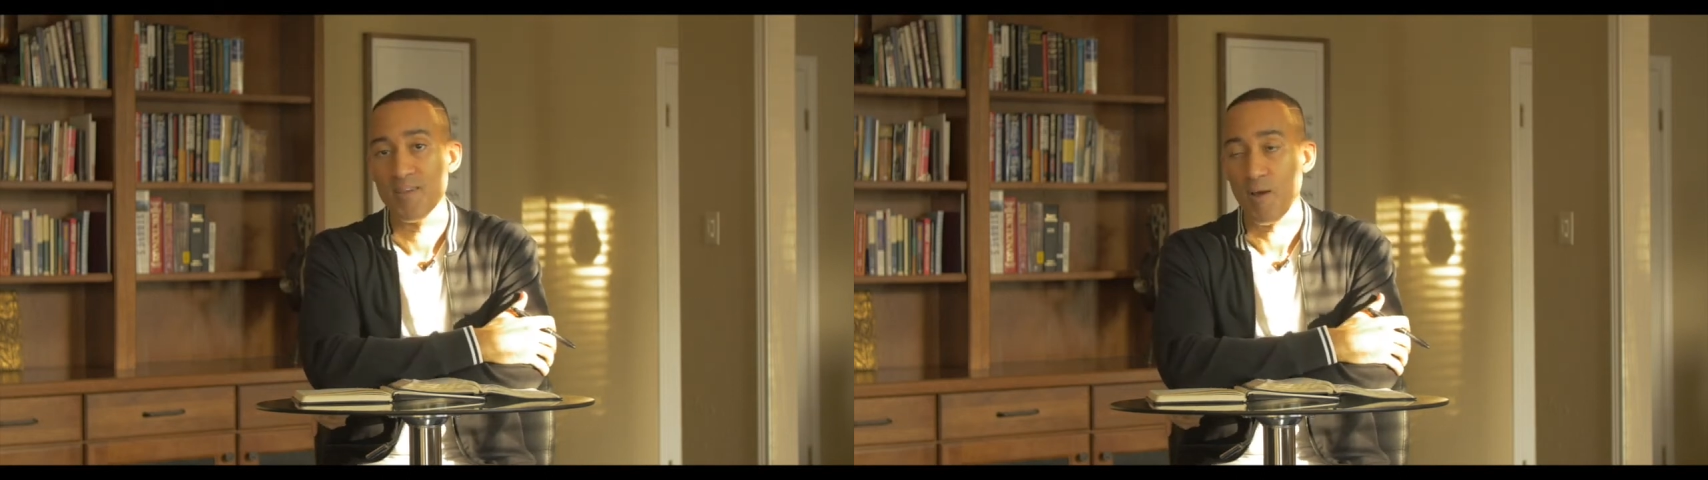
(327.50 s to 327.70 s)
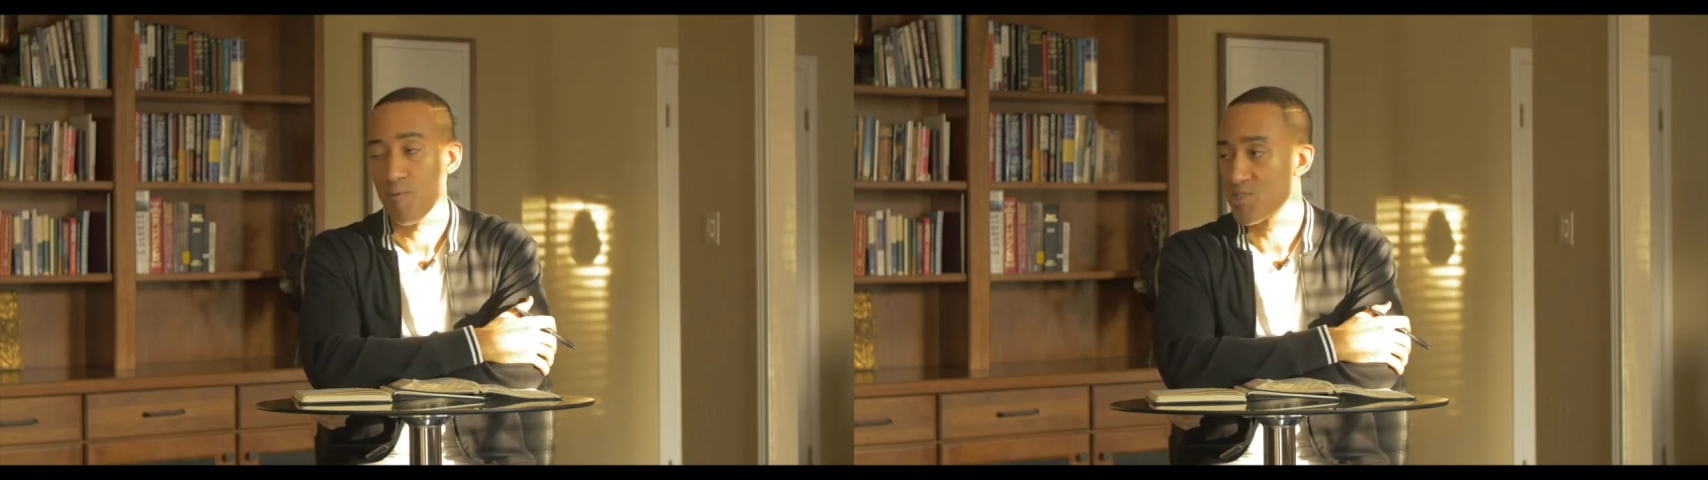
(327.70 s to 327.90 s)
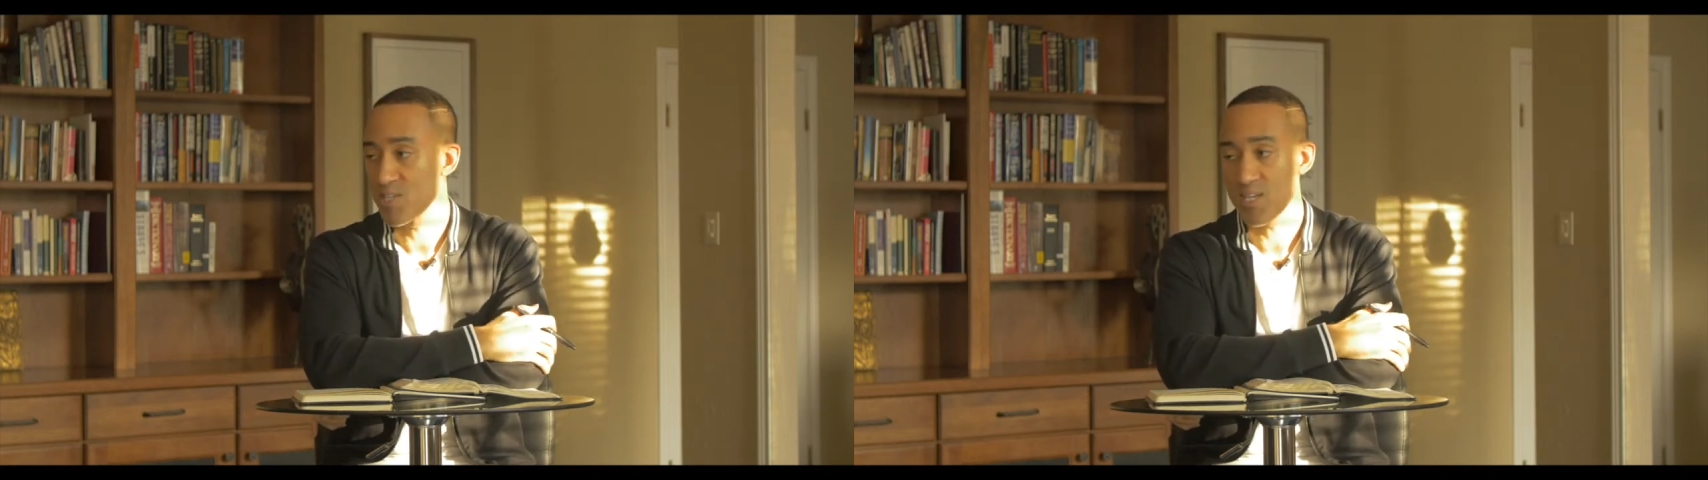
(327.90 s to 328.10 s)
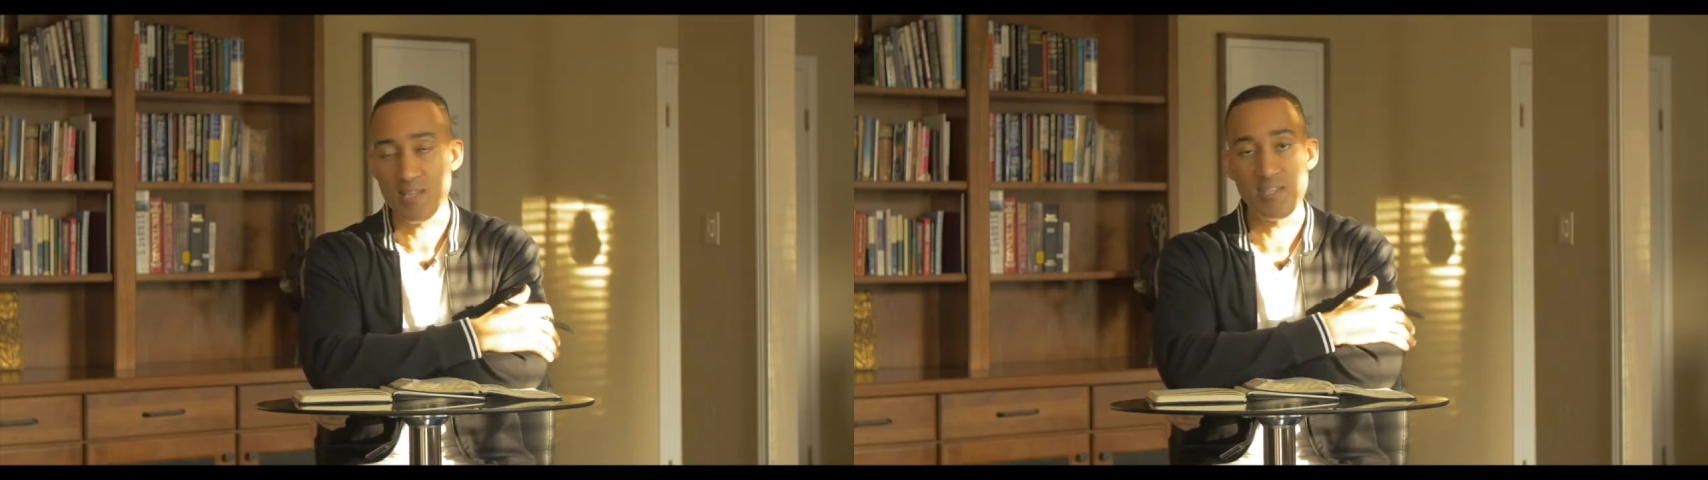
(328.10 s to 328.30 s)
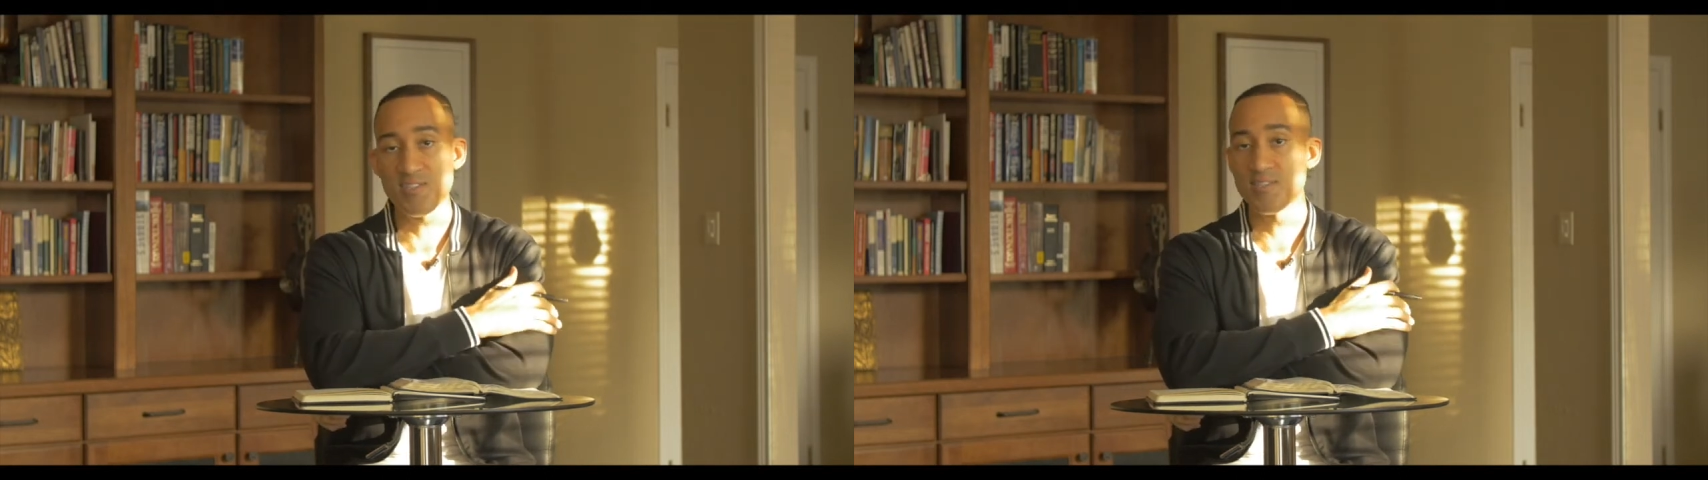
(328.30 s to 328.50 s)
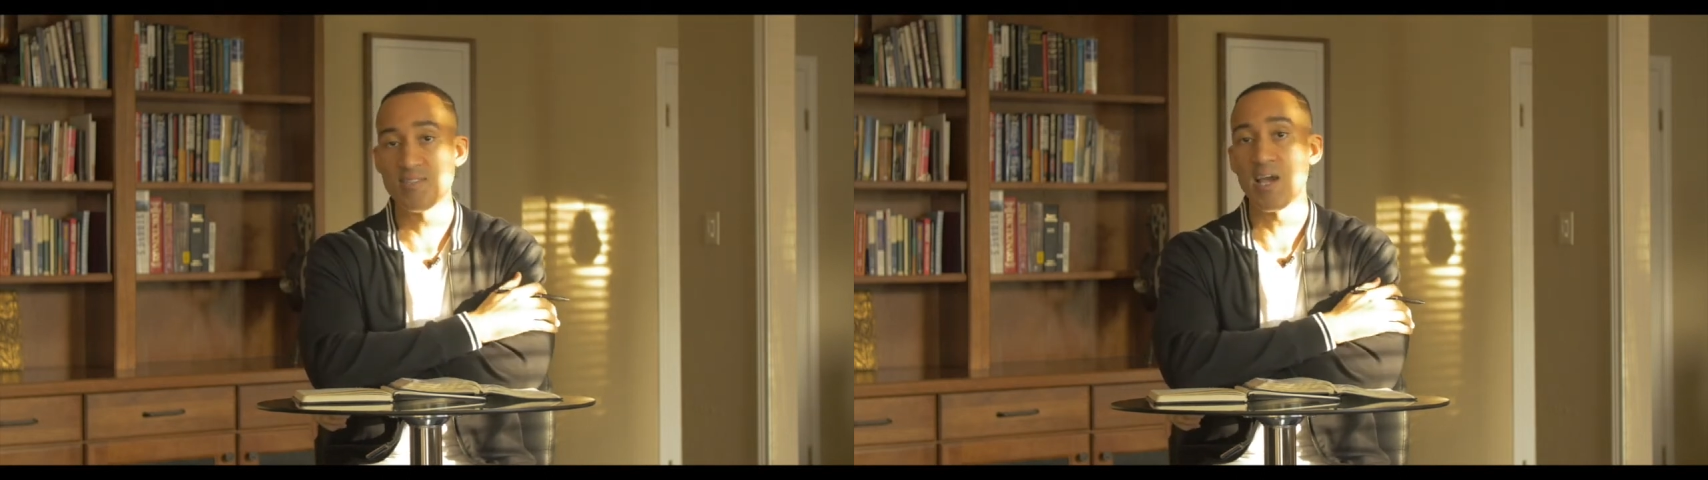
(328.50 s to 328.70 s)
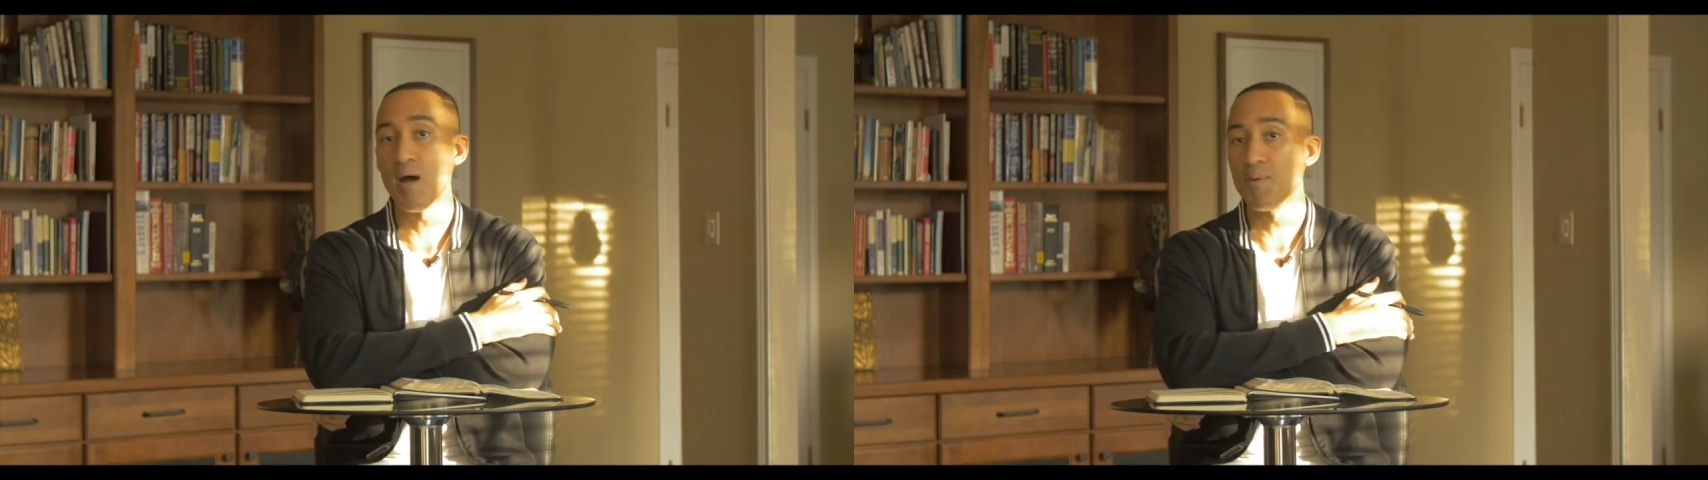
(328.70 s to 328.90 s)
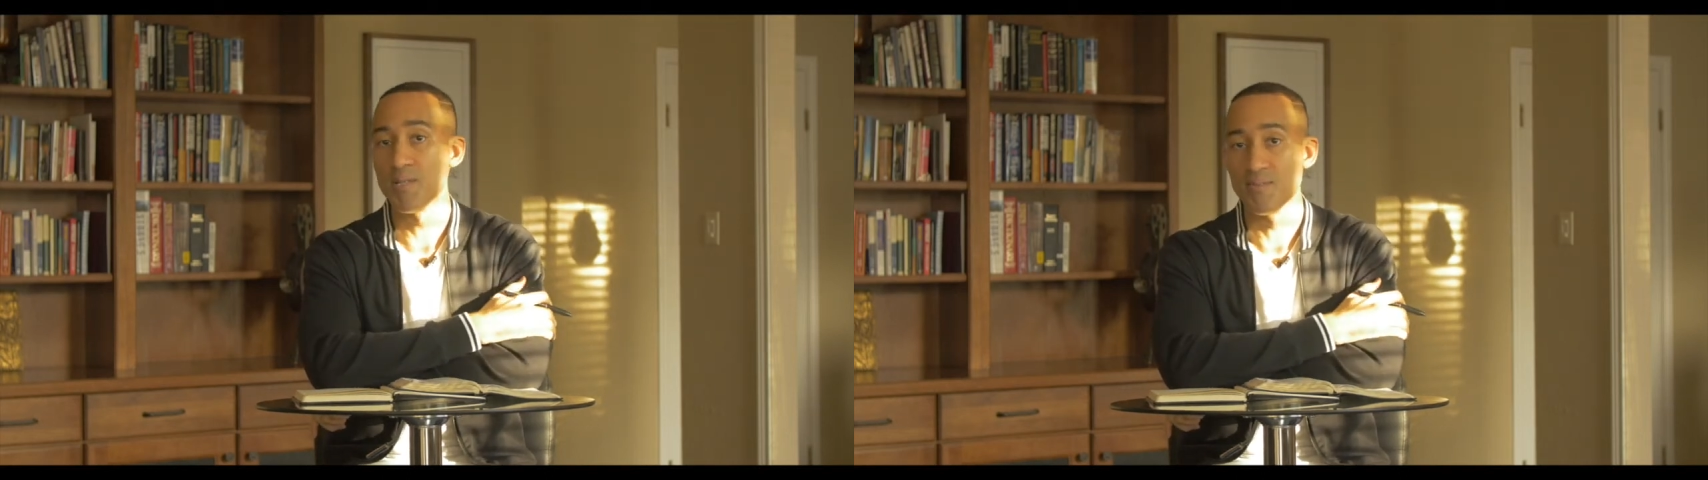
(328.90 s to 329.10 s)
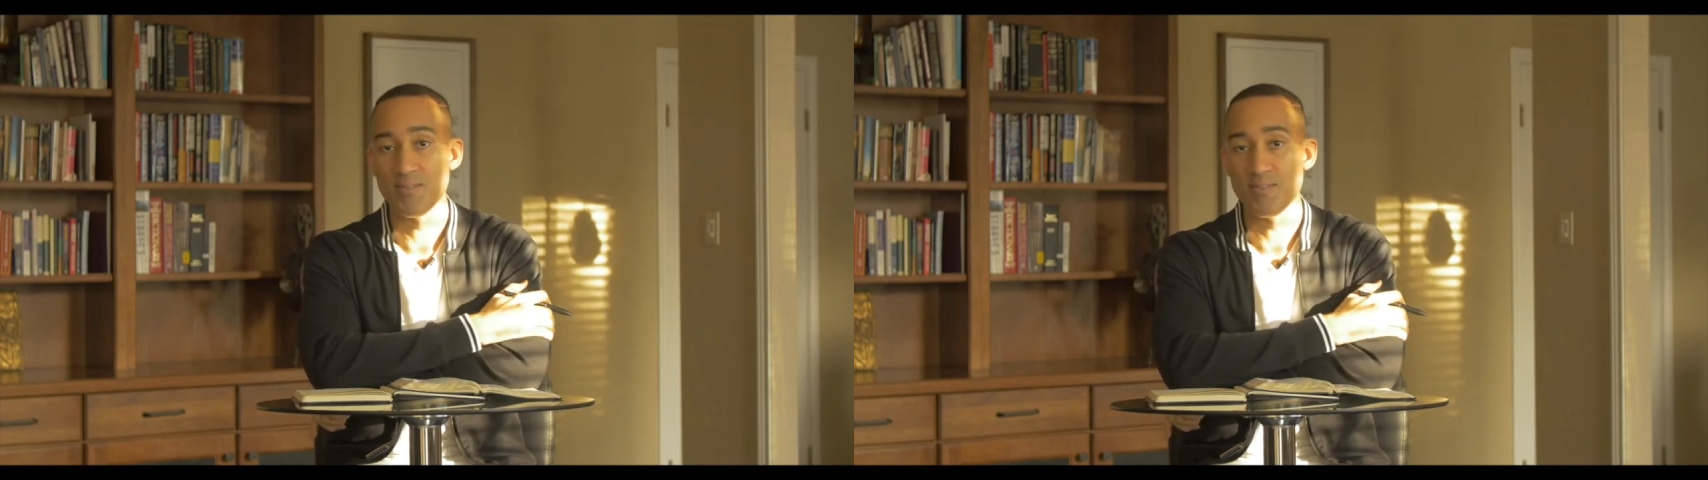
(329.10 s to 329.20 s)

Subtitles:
Now, once again, this is Naaman.